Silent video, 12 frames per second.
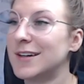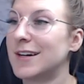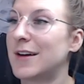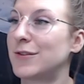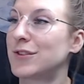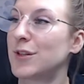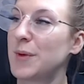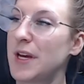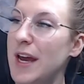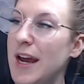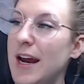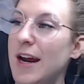And there's going to be
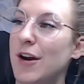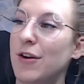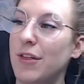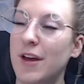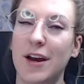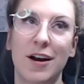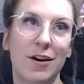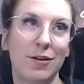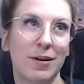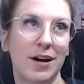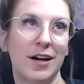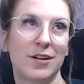hair there,
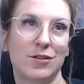right?